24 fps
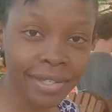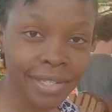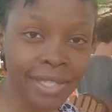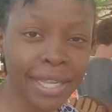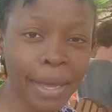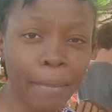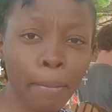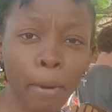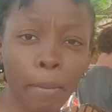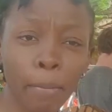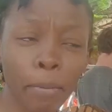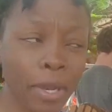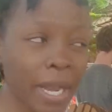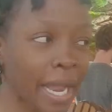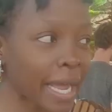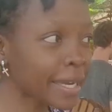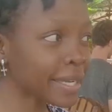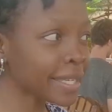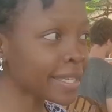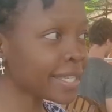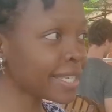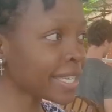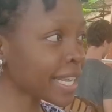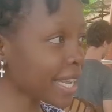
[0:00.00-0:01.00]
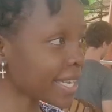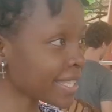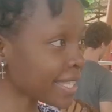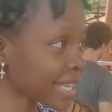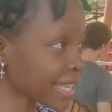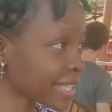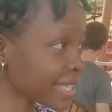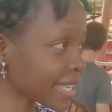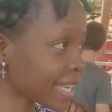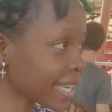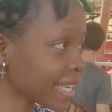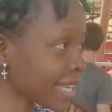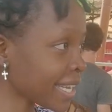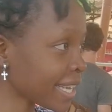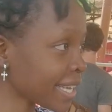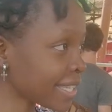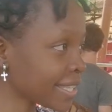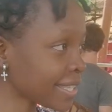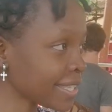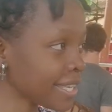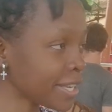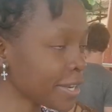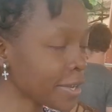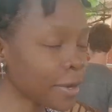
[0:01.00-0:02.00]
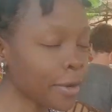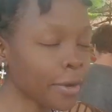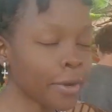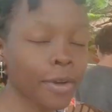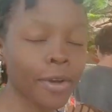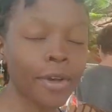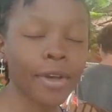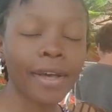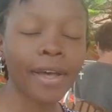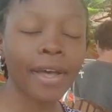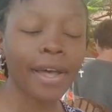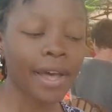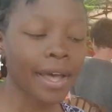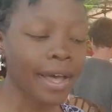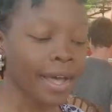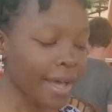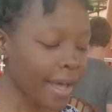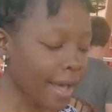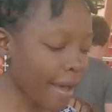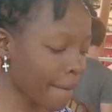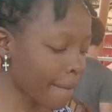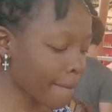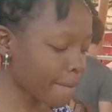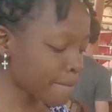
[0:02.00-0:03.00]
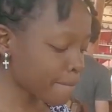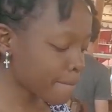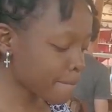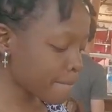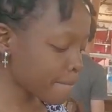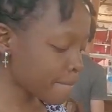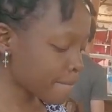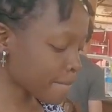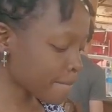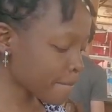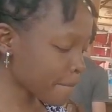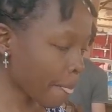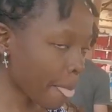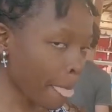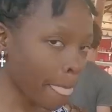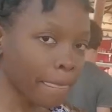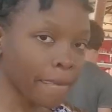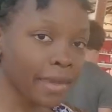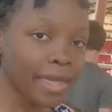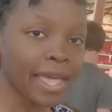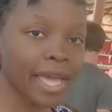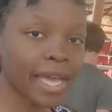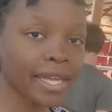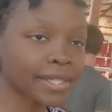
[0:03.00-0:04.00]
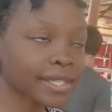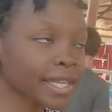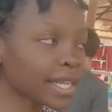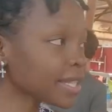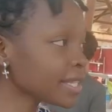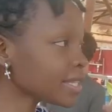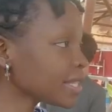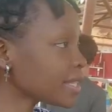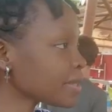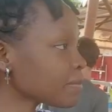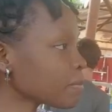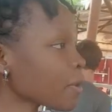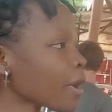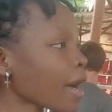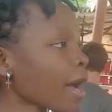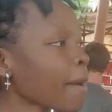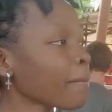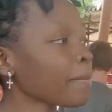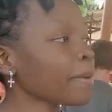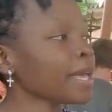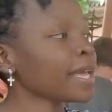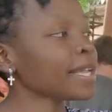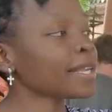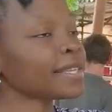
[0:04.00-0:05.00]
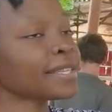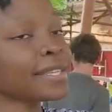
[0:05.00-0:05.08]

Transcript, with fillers: a popular dish here in Tanzania. Yes. yes, and this is Mohammed.